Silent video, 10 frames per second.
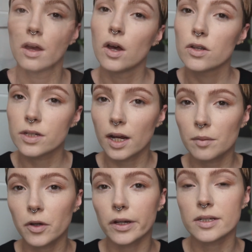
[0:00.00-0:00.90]
So now I'm
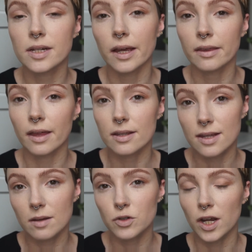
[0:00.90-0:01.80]
going to take that same
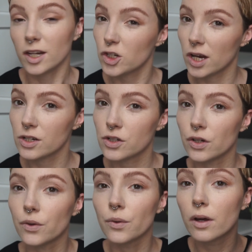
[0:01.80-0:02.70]
shade, shade
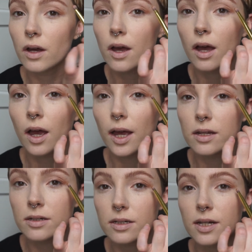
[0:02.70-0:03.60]
2, and
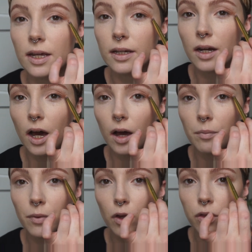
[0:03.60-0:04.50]
take it up
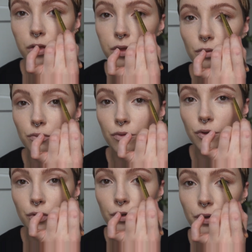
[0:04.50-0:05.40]
through the
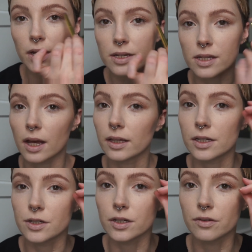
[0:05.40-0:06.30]
crease slightly
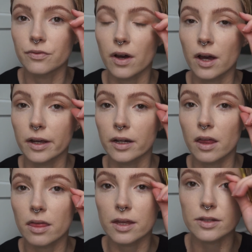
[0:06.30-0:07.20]
to define
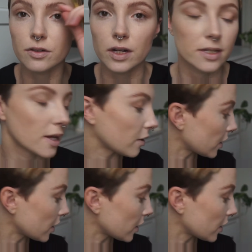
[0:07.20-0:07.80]
this crease area